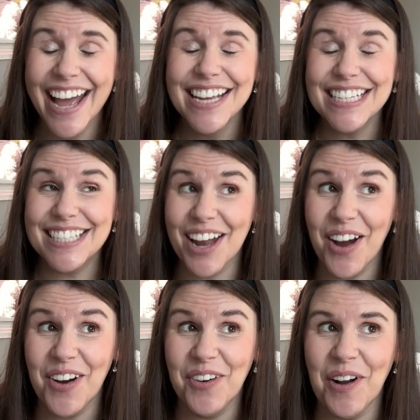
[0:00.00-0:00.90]

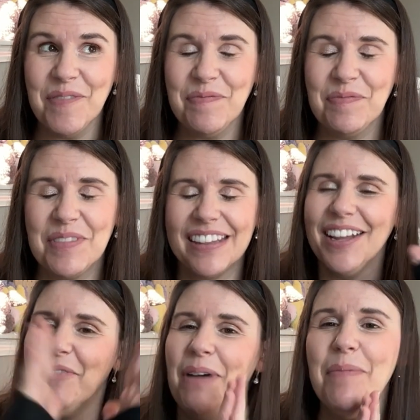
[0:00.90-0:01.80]
So
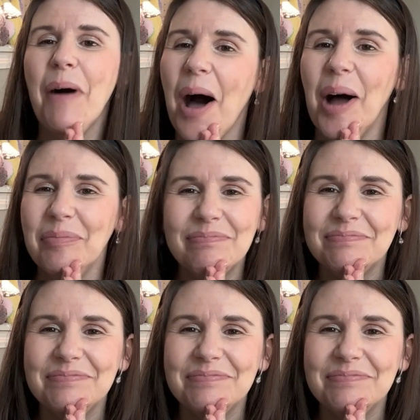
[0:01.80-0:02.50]
my mom,